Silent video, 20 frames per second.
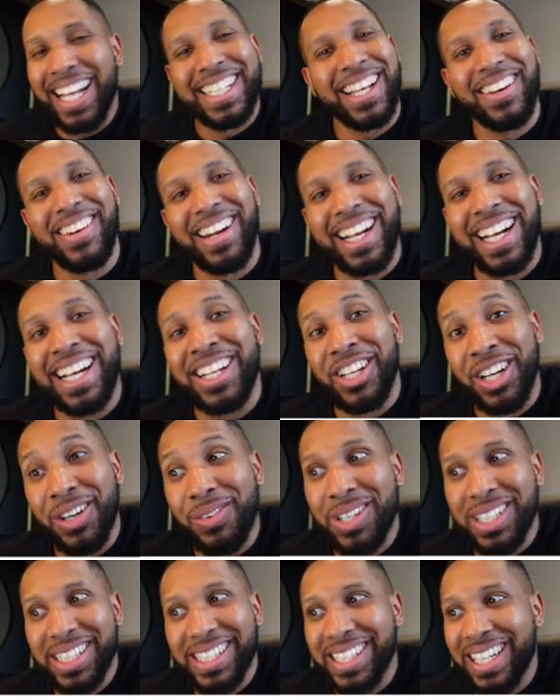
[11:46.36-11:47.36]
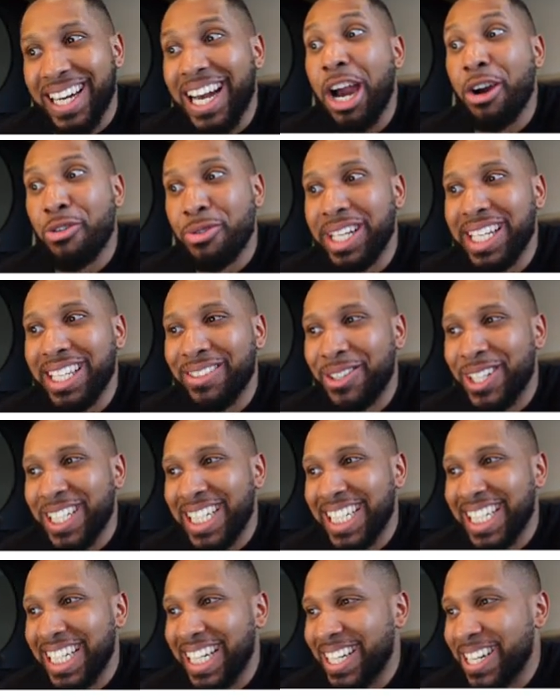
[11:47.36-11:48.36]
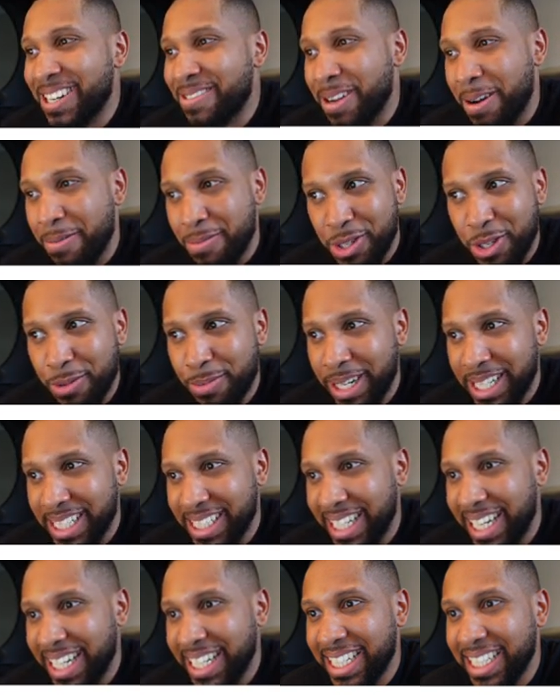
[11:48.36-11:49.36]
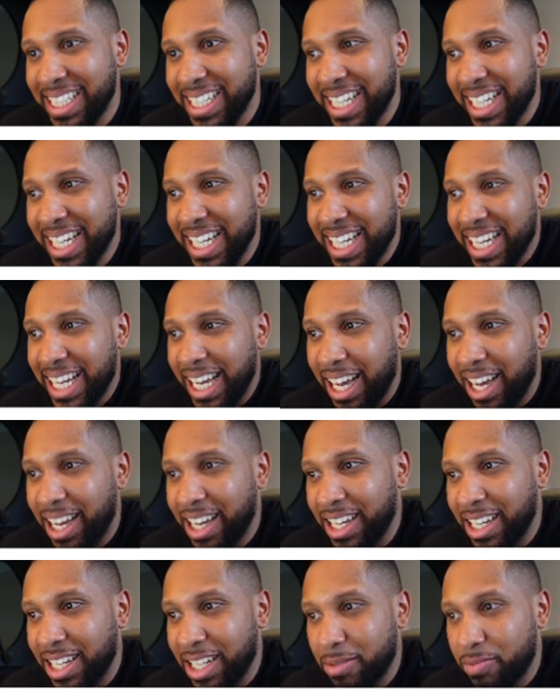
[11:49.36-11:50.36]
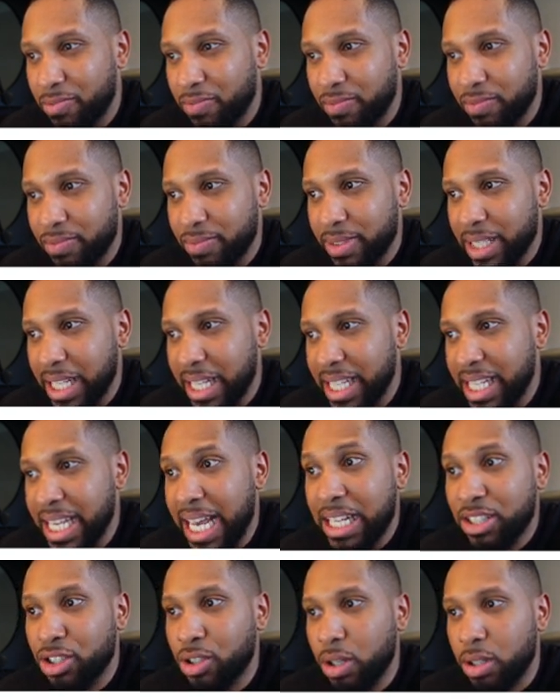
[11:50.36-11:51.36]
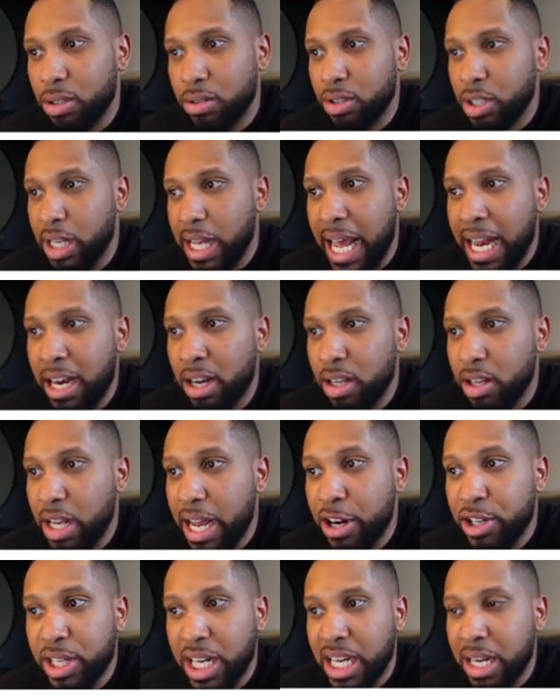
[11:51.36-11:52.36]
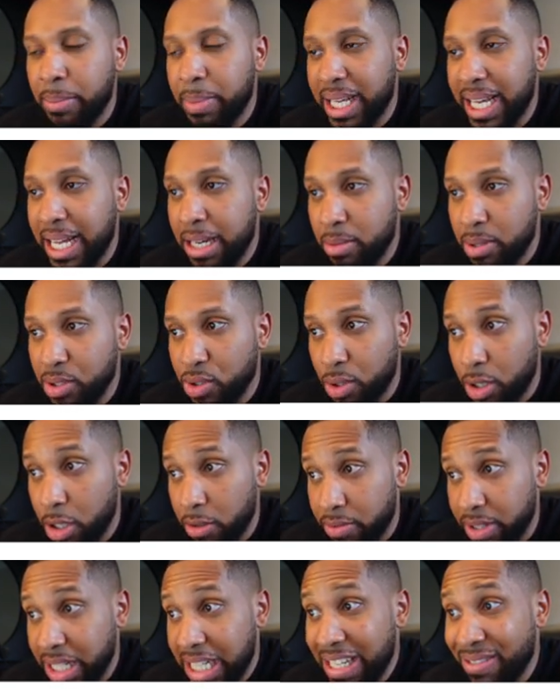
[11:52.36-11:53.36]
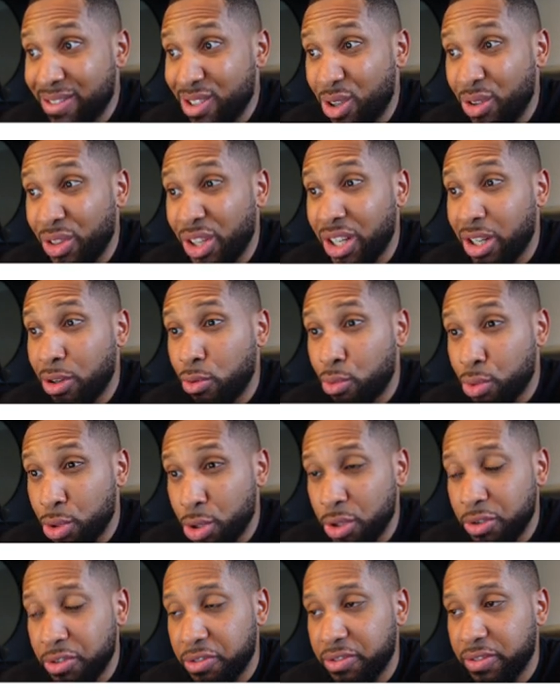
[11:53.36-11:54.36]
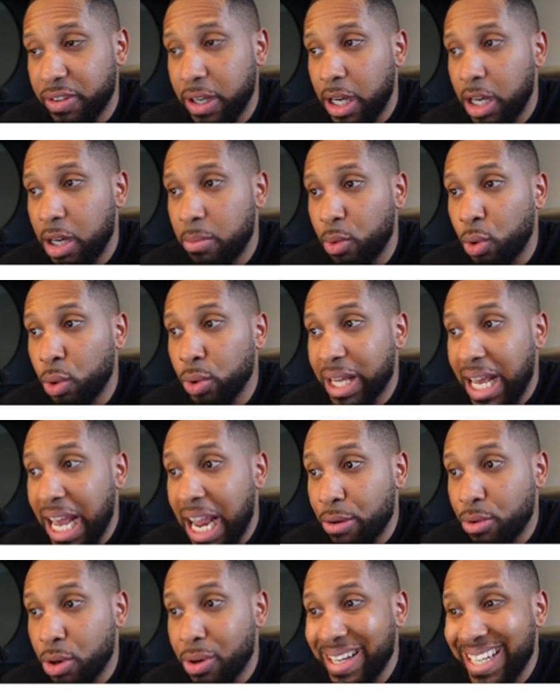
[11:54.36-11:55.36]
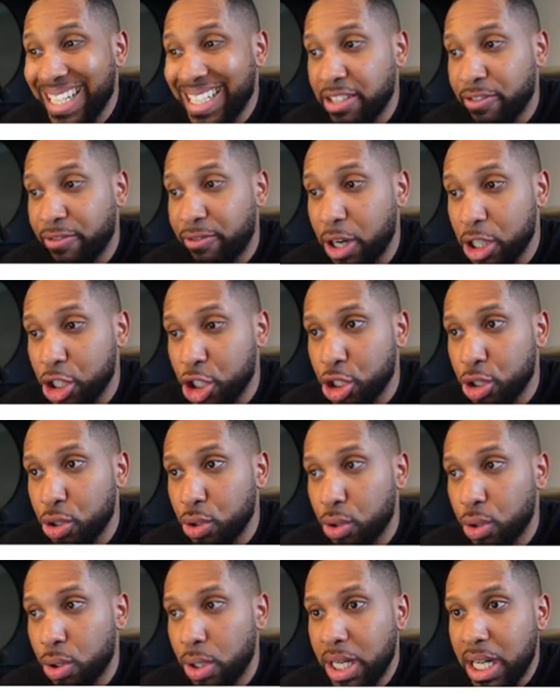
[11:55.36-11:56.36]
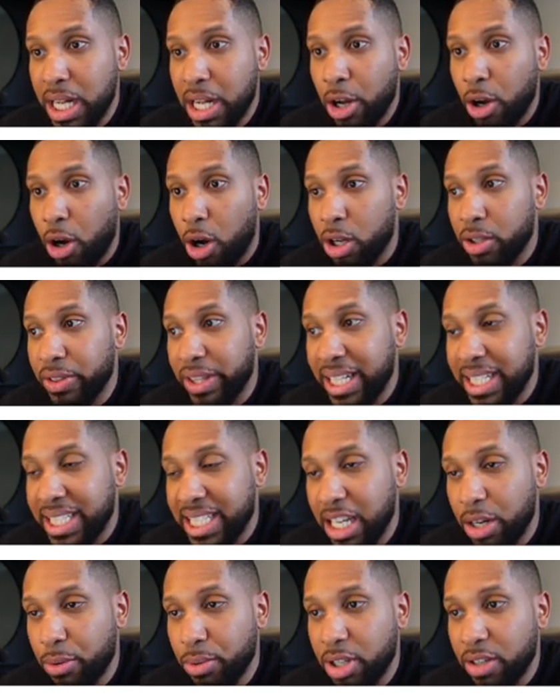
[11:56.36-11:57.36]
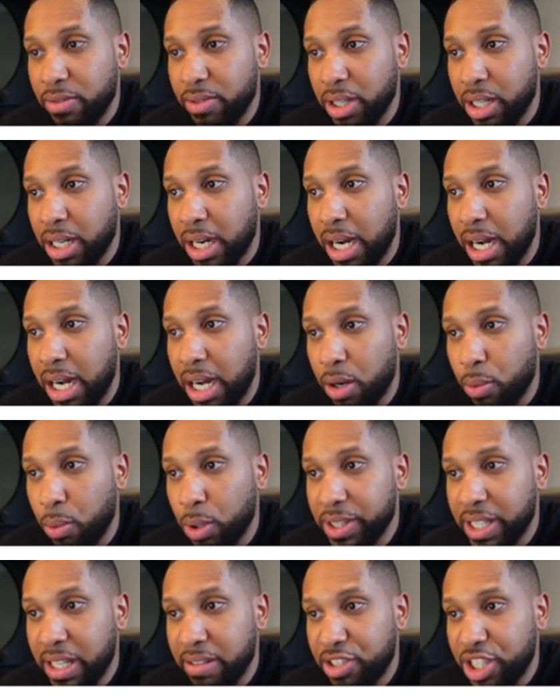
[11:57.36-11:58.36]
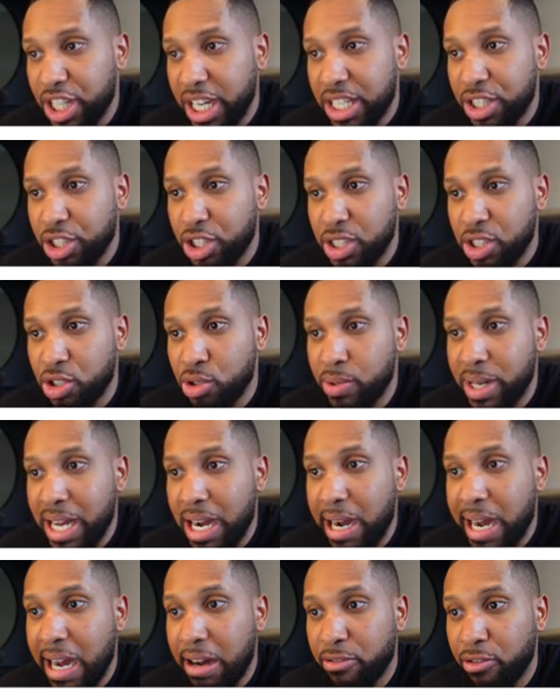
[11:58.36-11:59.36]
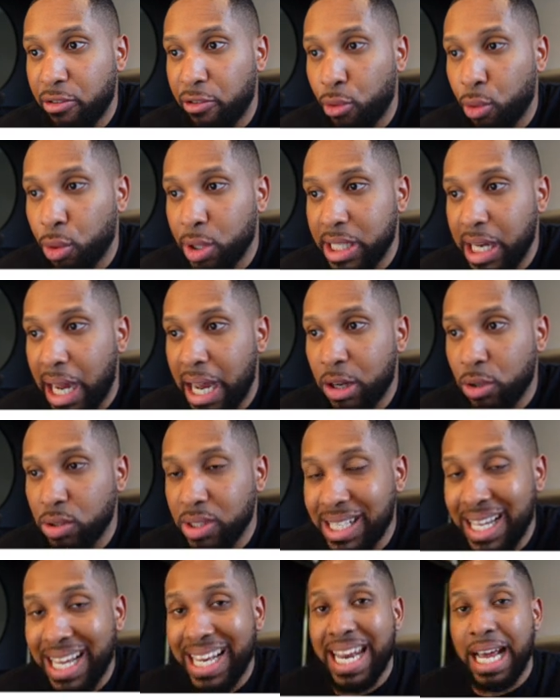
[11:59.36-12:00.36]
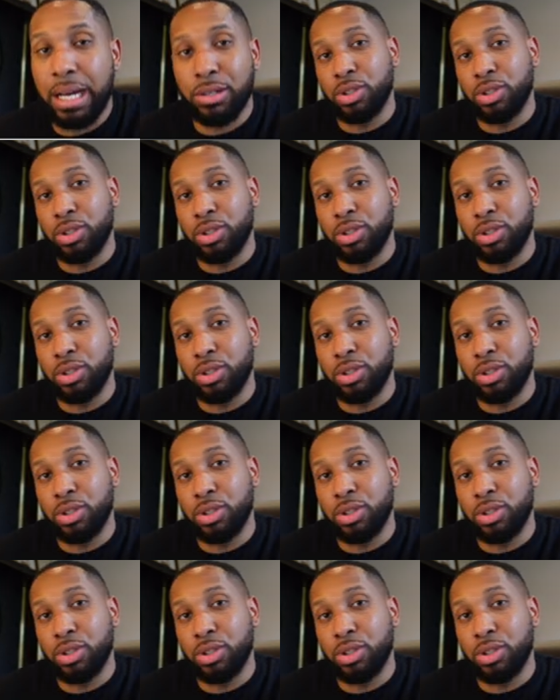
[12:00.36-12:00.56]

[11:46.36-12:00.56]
I sound like I don't want this car. I really want it. Um, I'm super excited. Um, yeah, it's got aerodynamic elements all over it, even on the roof. Um, all the aero is functional. On the interior of the car, what they've changed is you now have four dials that allow